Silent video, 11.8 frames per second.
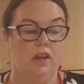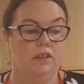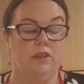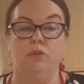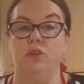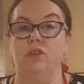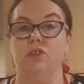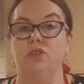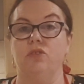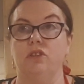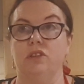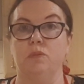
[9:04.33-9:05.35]
some other
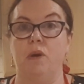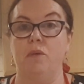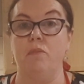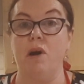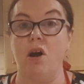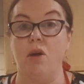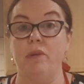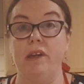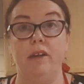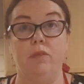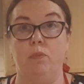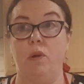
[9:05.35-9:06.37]
sort of spread.
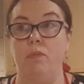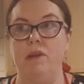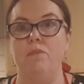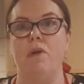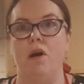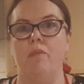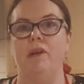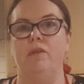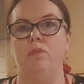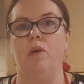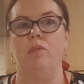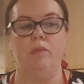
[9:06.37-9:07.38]
Marmalade would probably
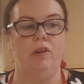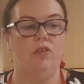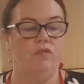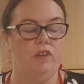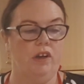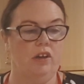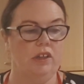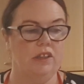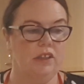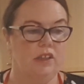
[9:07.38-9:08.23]
be lovely on it.